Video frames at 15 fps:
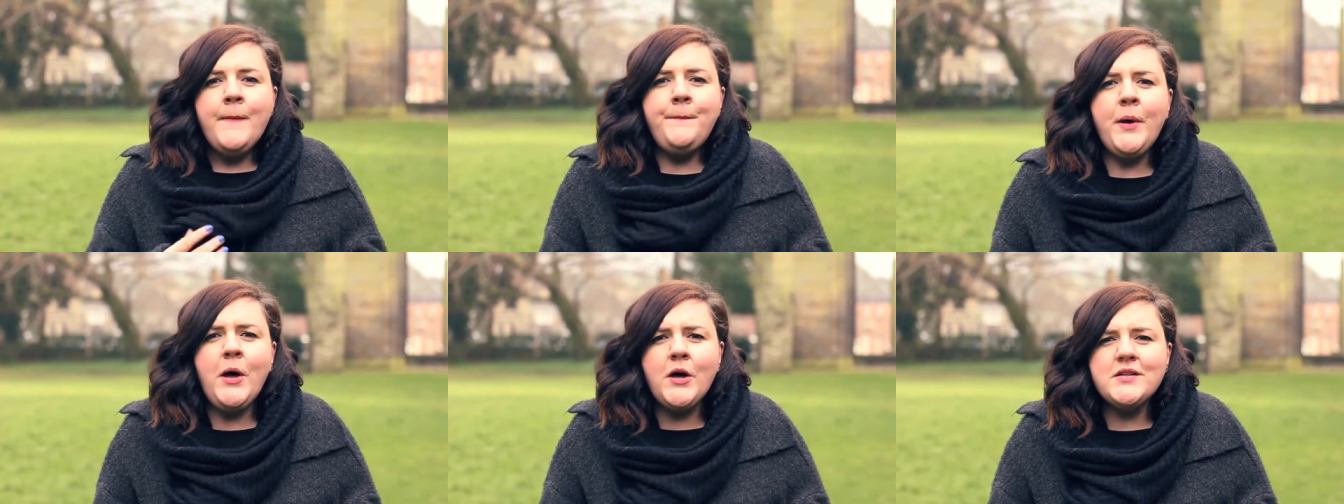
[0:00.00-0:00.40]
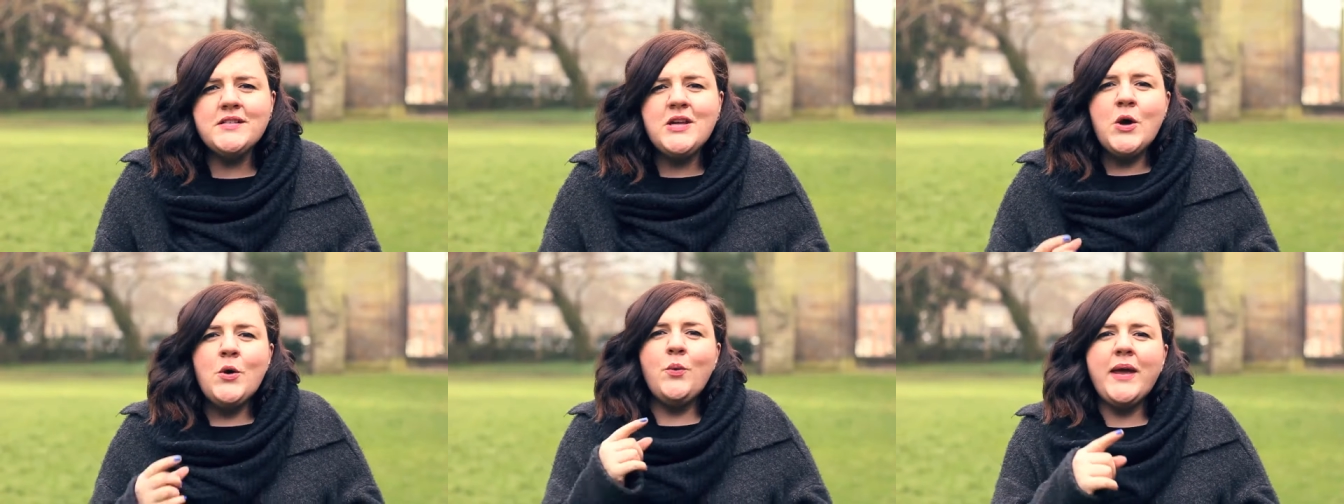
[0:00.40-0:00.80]
But
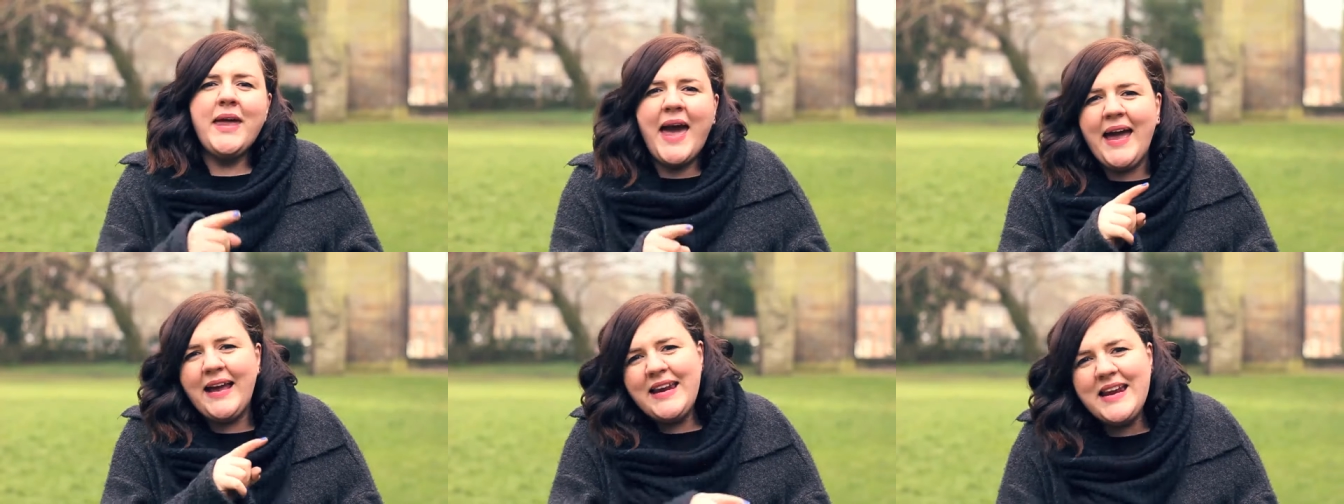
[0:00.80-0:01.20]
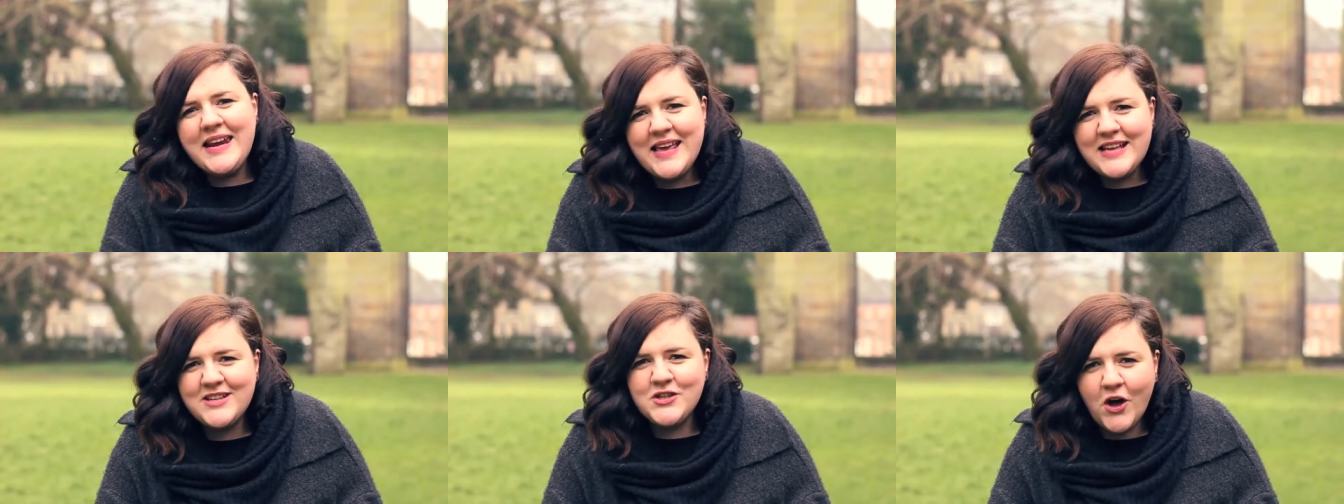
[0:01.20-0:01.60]
we kind of
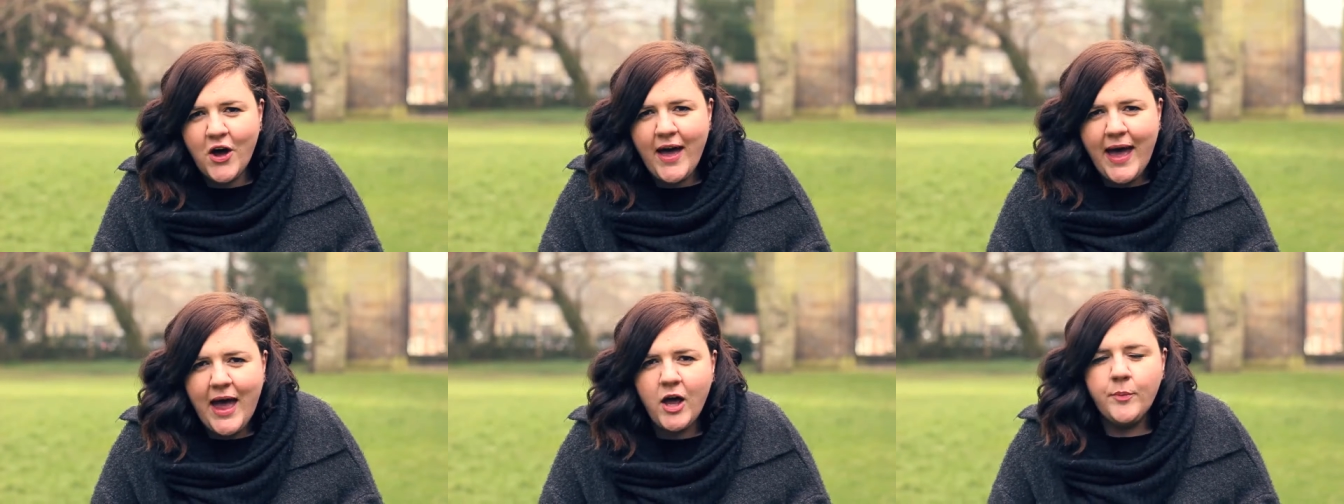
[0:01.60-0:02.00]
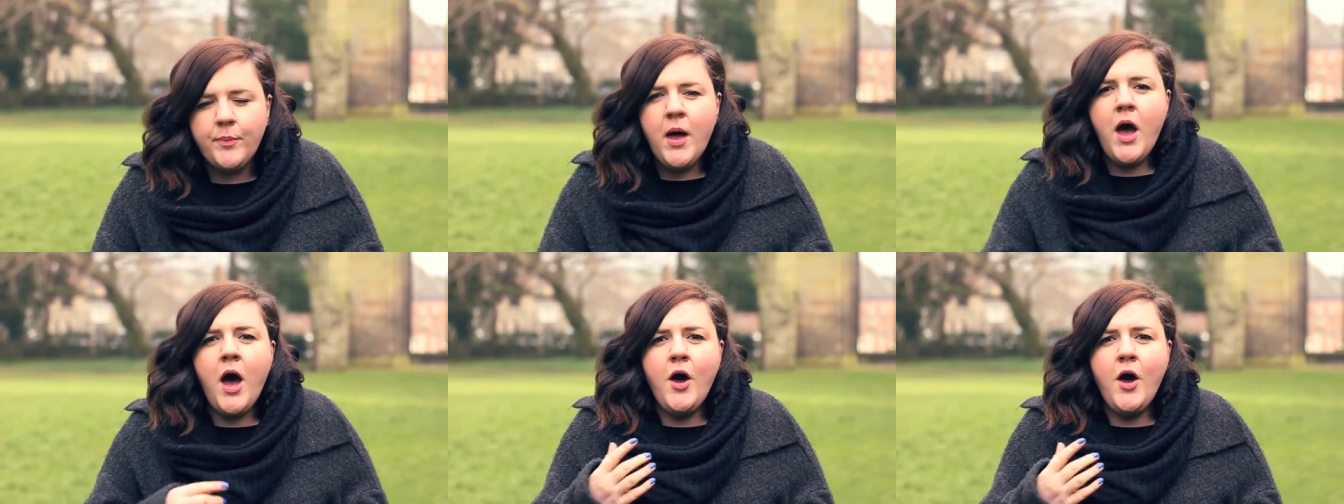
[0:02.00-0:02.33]
need your help